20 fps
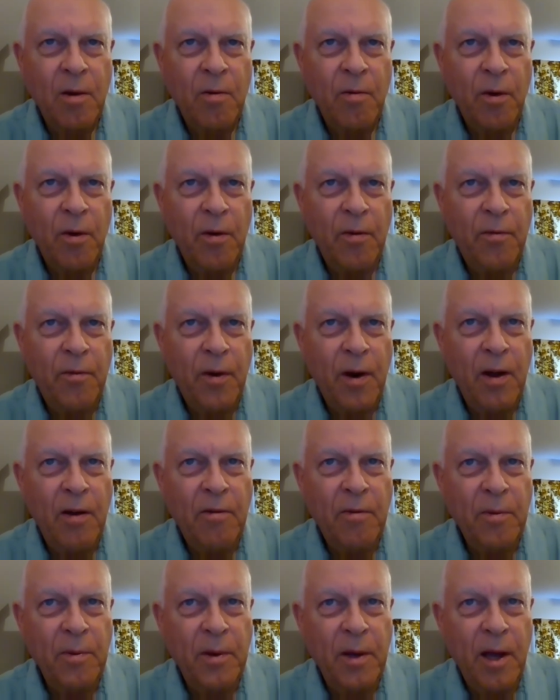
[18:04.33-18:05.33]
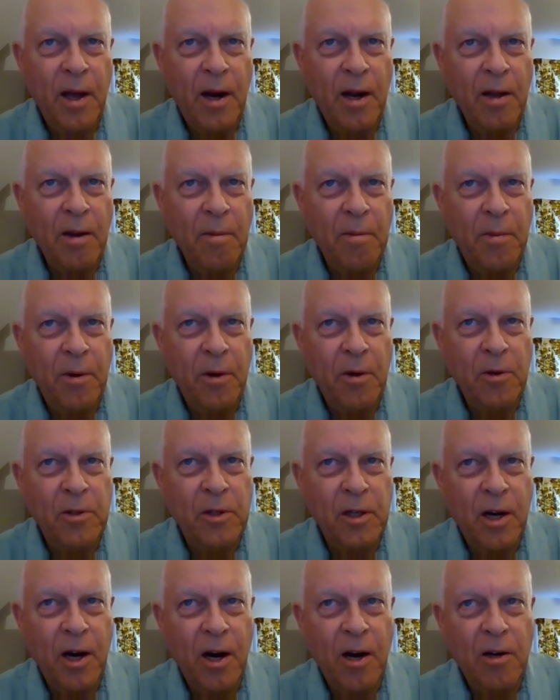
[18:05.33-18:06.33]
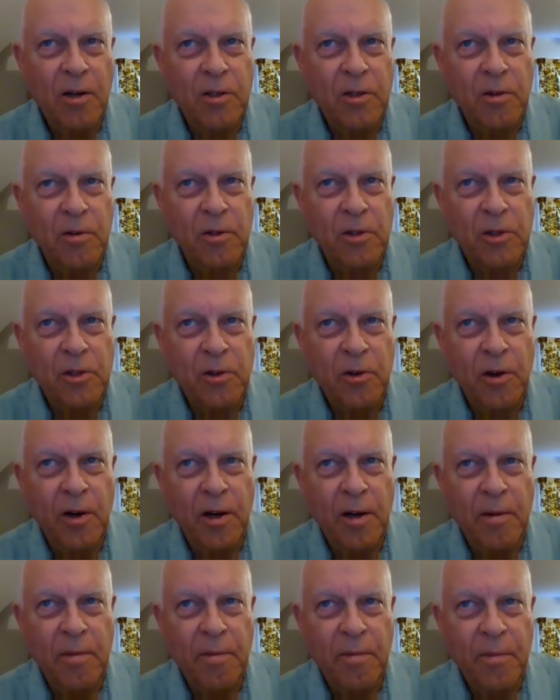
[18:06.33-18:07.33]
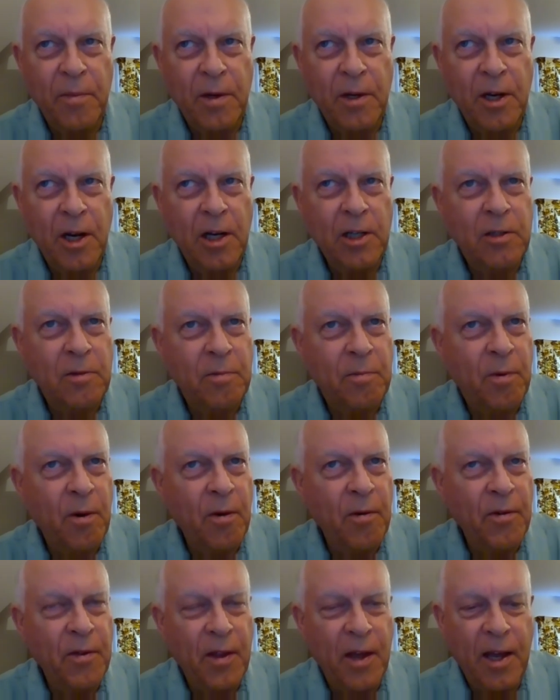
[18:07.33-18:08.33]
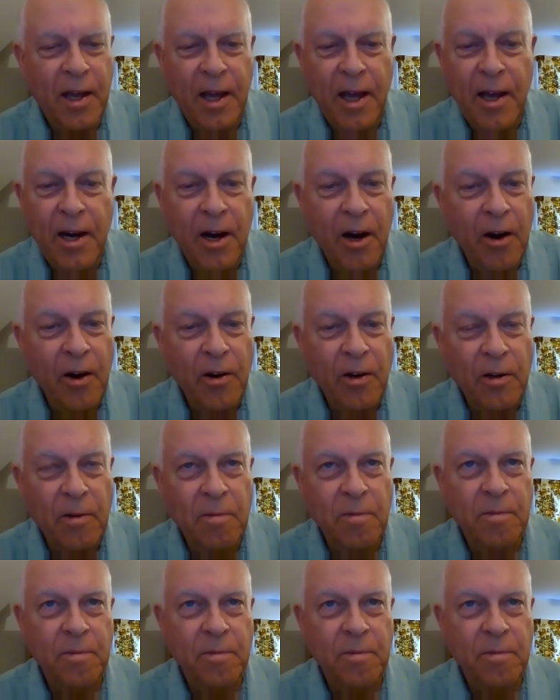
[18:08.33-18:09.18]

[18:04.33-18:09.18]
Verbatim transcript: Refrain from yelling abuse at characters on the screen. Test proven they can't hear you.